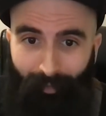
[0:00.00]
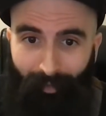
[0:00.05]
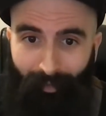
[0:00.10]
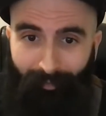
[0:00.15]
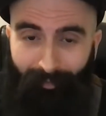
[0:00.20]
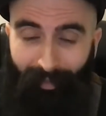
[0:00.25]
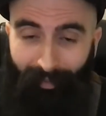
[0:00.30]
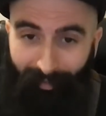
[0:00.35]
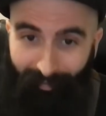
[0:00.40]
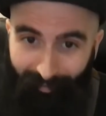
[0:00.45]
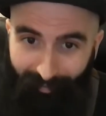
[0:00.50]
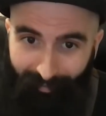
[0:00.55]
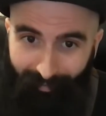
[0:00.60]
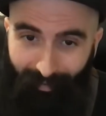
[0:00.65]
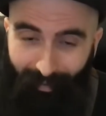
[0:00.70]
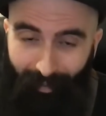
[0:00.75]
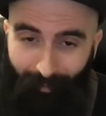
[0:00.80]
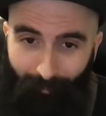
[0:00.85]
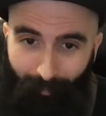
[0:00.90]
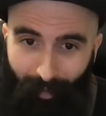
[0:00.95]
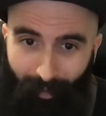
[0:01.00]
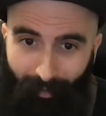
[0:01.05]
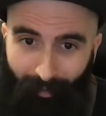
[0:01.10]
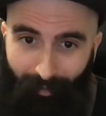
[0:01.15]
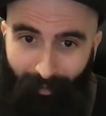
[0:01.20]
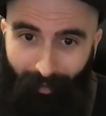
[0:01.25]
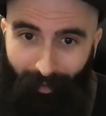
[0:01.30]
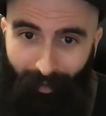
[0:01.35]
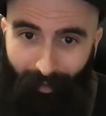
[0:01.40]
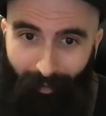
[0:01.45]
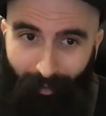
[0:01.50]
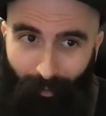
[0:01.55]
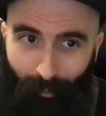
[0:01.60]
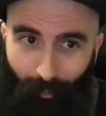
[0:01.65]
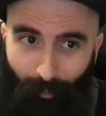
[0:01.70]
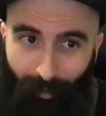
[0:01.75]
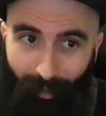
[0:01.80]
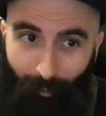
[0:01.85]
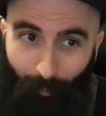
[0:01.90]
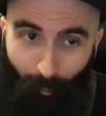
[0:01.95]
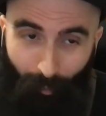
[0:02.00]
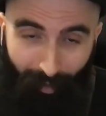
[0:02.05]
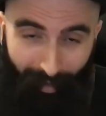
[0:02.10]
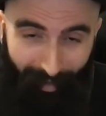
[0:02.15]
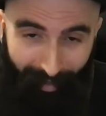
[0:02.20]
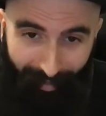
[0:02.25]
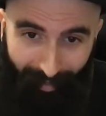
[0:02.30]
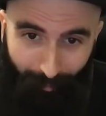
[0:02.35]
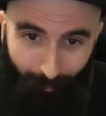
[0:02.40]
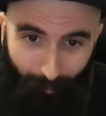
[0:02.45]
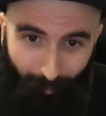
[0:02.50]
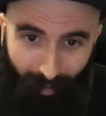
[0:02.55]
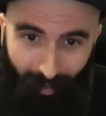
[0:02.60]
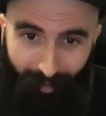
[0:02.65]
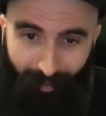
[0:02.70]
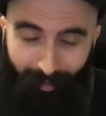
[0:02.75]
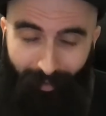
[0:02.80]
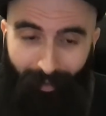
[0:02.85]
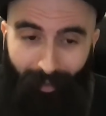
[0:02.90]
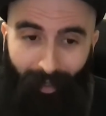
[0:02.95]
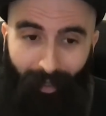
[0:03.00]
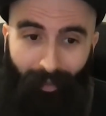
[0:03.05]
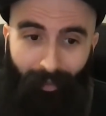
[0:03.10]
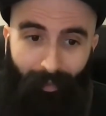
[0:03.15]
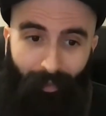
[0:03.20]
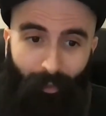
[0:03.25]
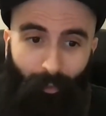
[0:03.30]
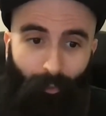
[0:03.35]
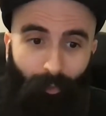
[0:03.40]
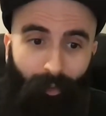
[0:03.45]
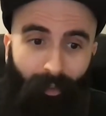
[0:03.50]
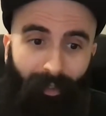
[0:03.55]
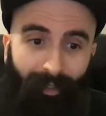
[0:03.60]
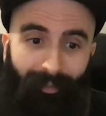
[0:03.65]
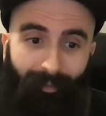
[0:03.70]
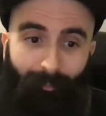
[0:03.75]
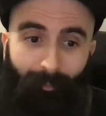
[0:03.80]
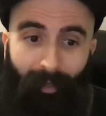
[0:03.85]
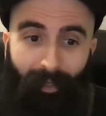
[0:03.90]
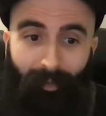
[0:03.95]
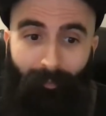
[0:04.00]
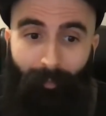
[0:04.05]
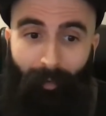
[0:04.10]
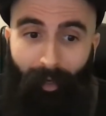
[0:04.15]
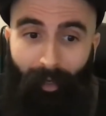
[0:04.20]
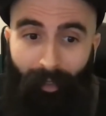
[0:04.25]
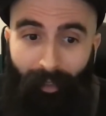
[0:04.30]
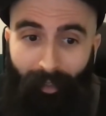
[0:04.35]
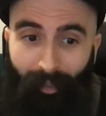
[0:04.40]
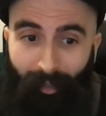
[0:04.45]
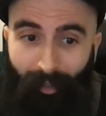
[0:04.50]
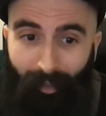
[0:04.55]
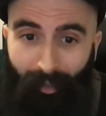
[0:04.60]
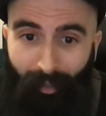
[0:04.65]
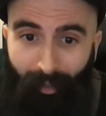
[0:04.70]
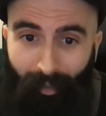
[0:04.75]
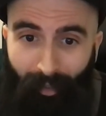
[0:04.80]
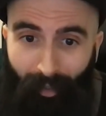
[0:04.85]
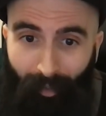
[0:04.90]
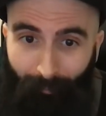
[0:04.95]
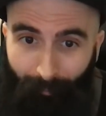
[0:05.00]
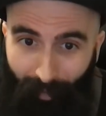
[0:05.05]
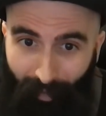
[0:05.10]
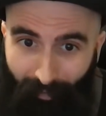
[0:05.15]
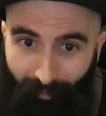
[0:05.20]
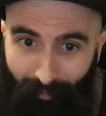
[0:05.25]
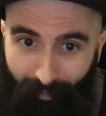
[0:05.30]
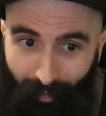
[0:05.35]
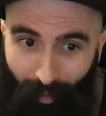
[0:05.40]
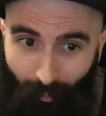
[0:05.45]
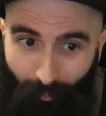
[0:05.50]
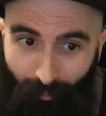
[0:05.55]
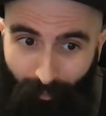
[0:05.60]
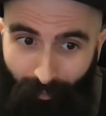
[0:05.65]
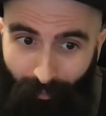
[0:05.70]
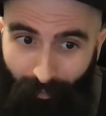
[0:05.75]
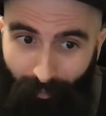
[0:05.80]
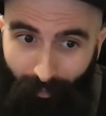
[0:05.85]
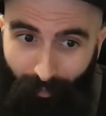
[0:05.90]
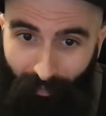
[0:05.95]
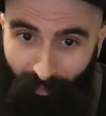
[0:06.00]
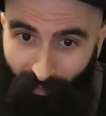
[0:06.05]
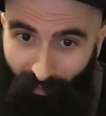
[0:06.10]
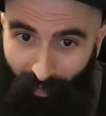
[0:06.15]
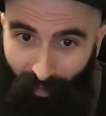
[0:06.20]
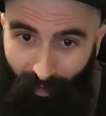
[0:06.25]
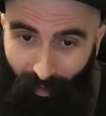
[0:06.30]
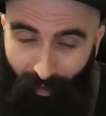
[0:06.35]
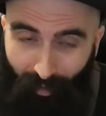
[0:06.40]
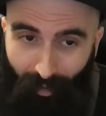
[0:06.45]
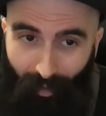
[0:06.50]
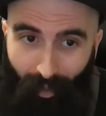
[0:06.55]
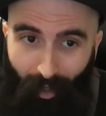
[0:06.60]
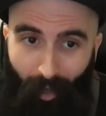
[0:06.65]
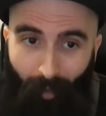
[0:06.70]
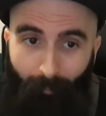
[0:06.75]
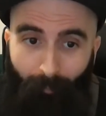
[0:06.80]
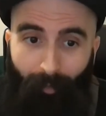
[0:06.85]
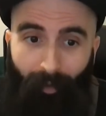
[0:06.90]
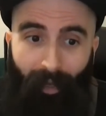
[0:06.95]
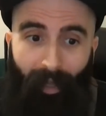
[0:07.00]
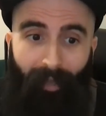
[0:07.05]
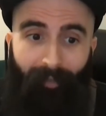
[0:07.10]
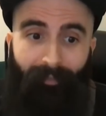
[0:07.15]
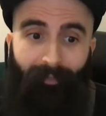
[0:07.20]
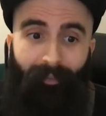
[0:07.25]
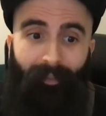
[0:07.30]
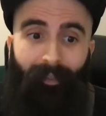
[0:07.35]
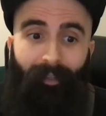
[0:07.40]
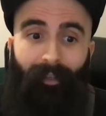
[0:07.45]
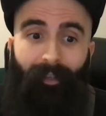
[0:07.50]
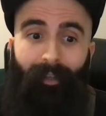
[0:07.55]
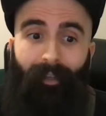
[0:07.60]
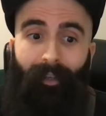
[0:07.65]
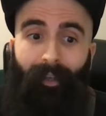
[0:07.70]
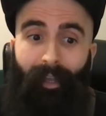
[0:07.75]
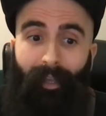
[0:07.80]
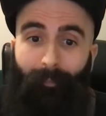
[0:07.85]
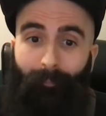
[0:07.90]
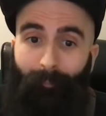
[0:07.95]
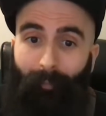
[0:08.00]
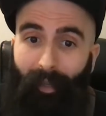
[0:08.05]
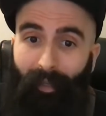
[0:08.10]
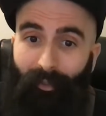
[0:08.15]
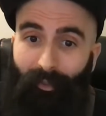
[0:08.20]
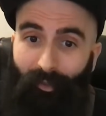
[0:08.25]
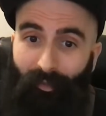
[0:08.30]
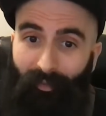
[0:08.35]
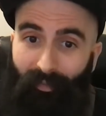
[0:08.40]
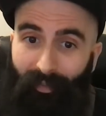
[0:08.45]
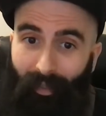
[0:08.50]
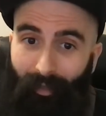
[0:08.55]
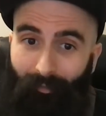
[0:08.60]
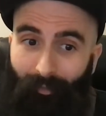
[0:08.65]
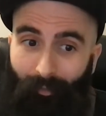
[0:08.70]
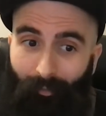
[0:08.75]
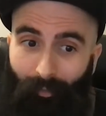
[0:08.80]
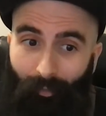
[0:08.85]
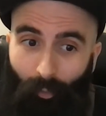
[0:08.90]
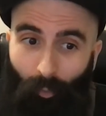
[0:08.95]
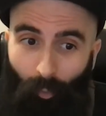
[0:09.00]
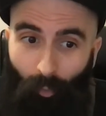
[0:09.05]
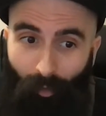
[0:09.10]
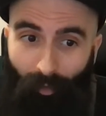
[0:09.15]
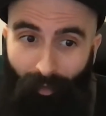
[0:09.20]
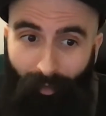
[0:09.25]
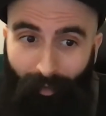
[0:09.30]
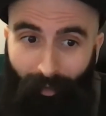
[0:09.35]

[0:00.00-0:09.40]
that a C minor 9 chord or any minor 9th chord is made by a bass note, C, plus a major 7th chord